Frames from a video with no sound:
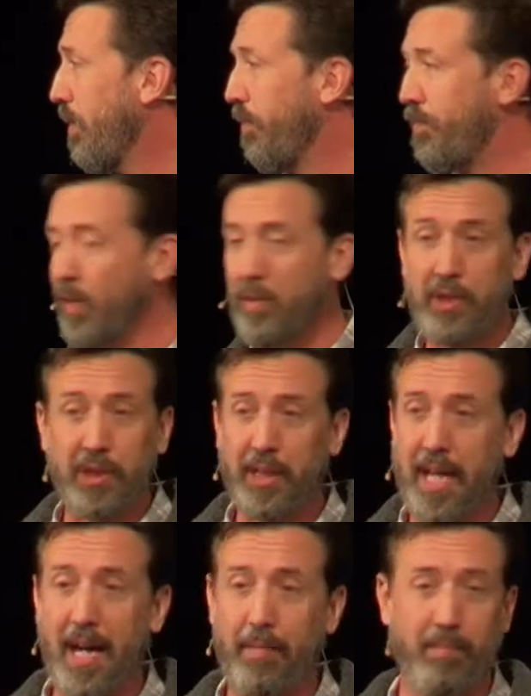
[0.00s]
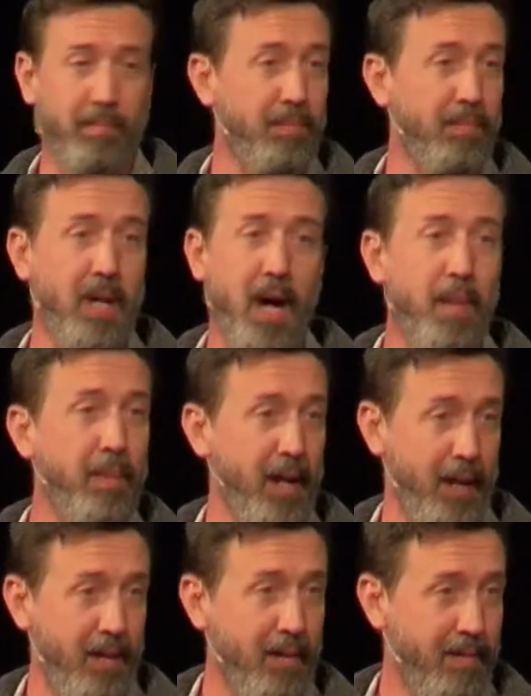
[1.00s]
The food just kept coming.
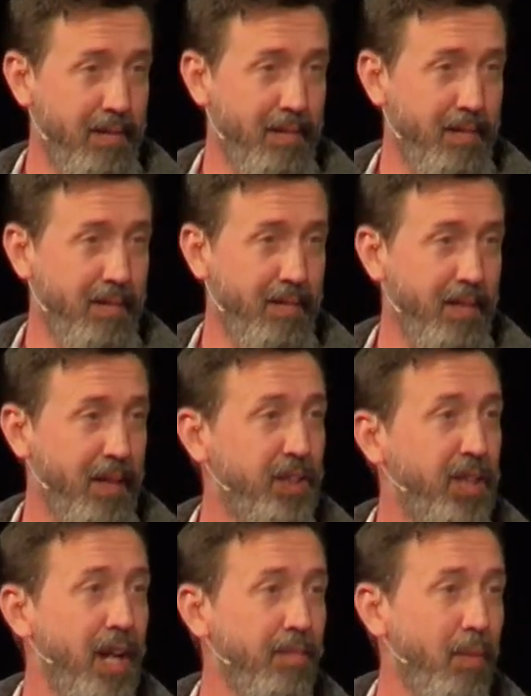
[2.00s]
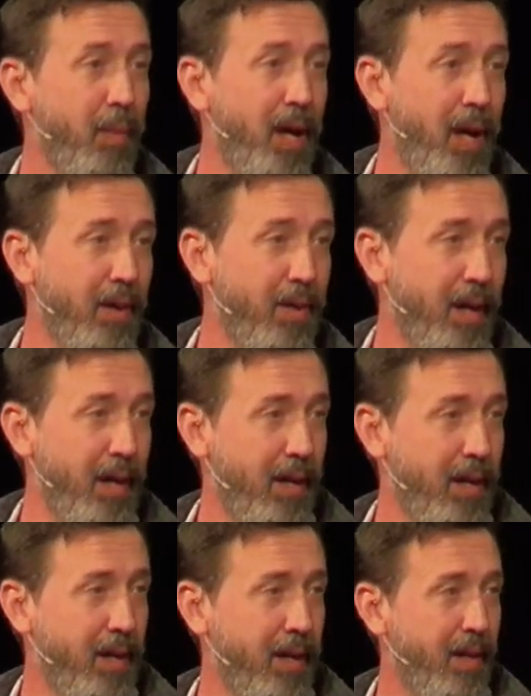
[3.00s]
And she never went hungry.
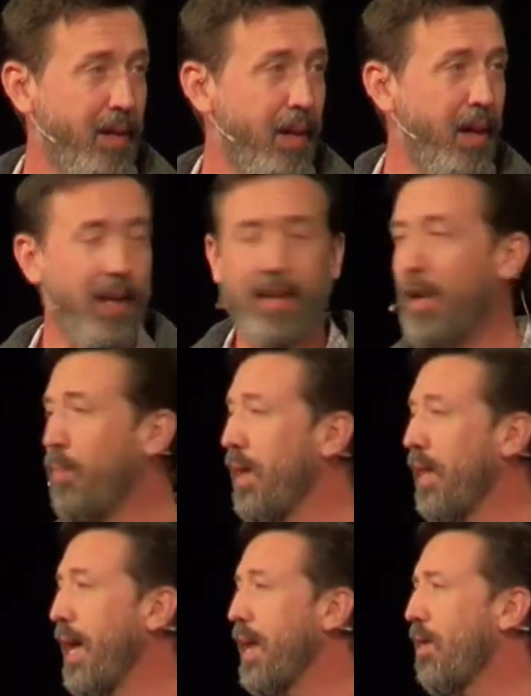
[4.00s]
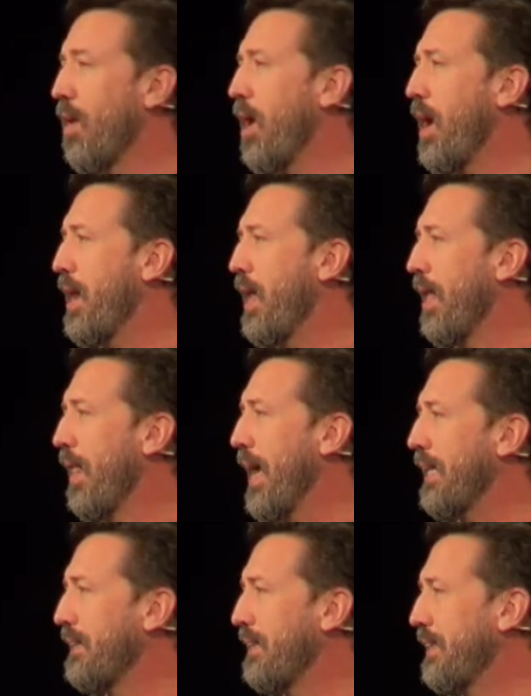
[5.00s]
A little bit later on,
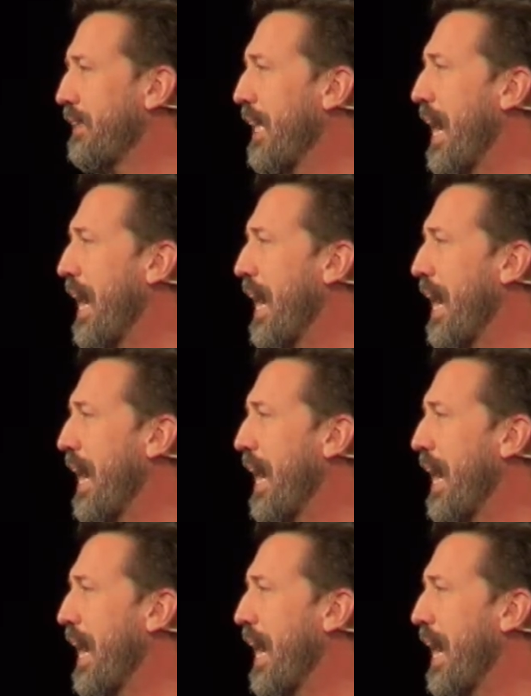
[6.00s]
as this